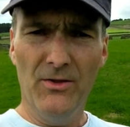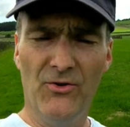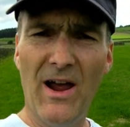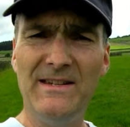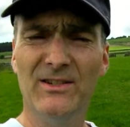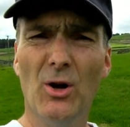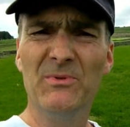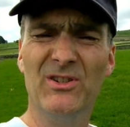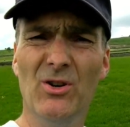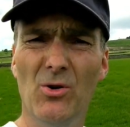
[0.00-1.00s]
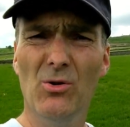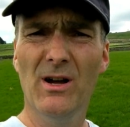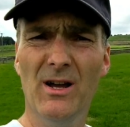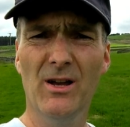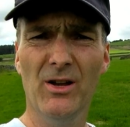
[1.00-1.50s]
The greatest
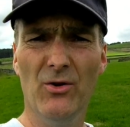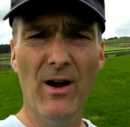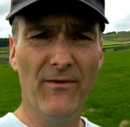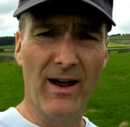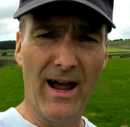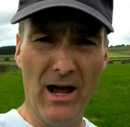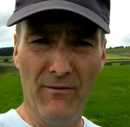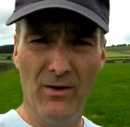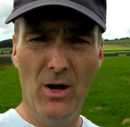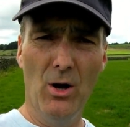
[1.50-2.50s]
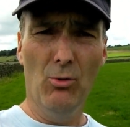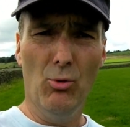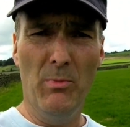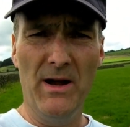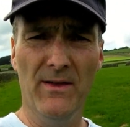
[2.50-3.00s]
obstacle you ever have
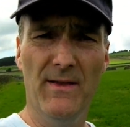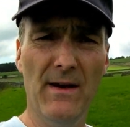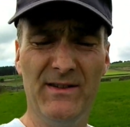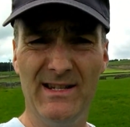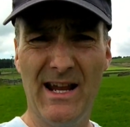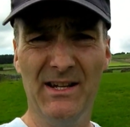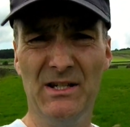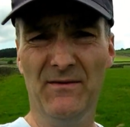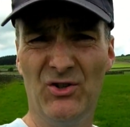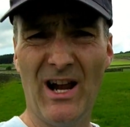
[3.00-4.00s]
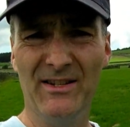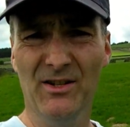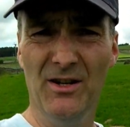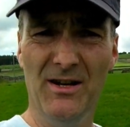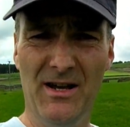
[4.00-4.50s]
will be the negative
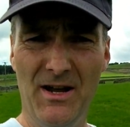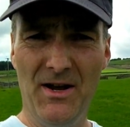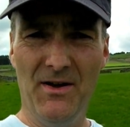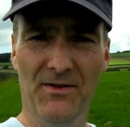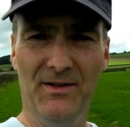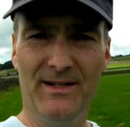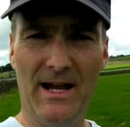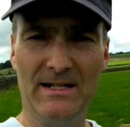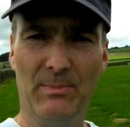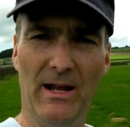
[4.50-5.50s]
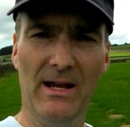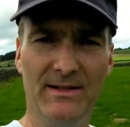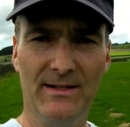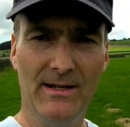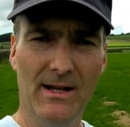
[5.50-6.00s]
chatter that takes
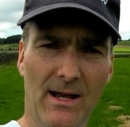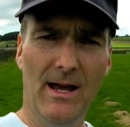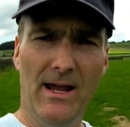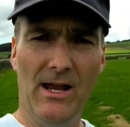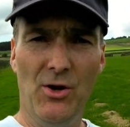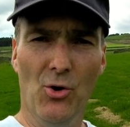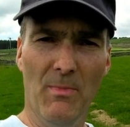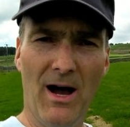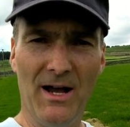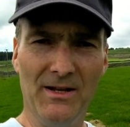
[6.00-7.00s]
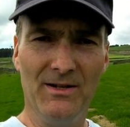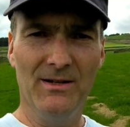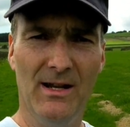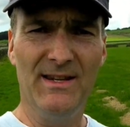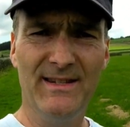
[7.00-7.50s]
place in your
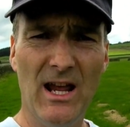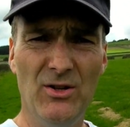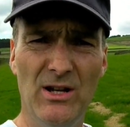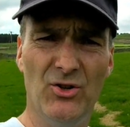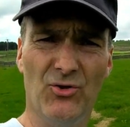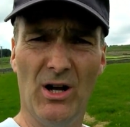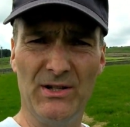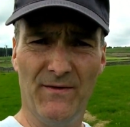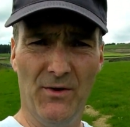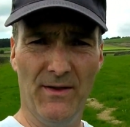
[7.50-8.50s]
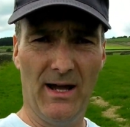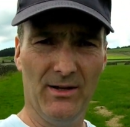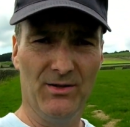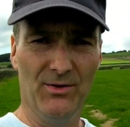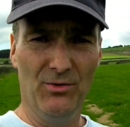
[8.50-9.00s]
mind. Instead, you need to transfer
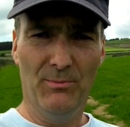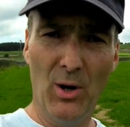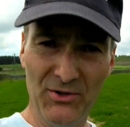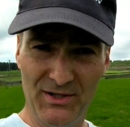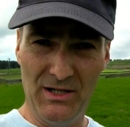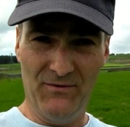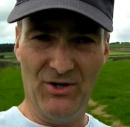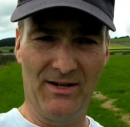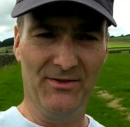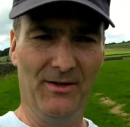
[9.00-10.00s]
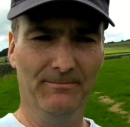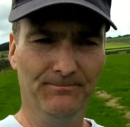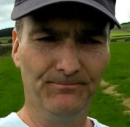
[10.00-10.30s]
that to positive chatter.